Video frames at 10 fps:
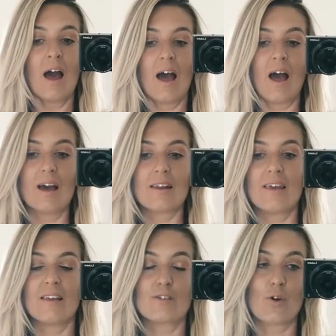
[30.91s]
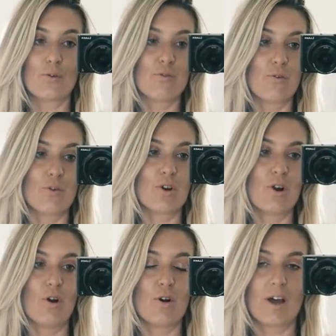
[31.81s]
And it has gone 4
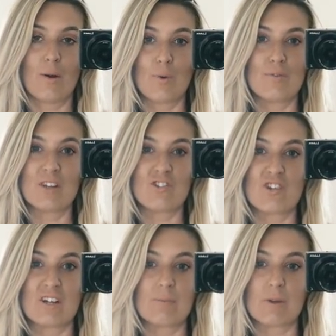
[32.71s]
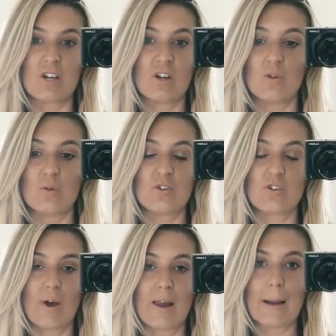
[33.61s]
o'clock and we've literally been glued
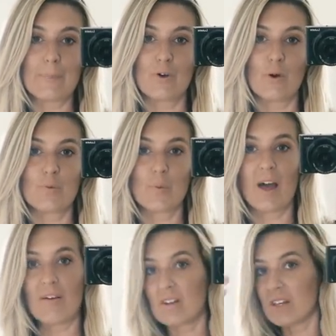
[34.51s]
to our laptops. We haven't